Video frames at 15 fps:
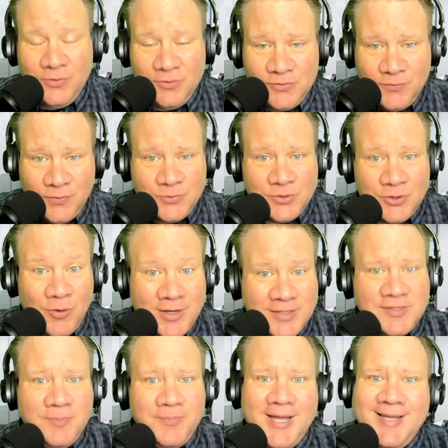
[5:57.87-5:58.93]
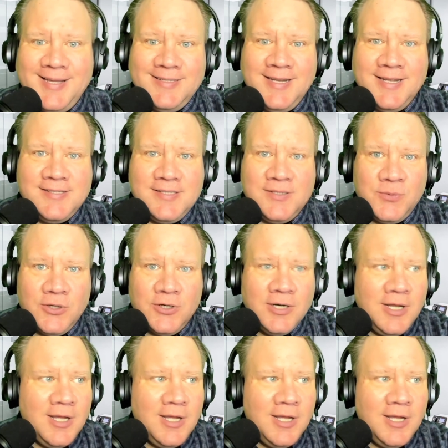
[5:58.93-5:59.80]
folks across the pond, as it were.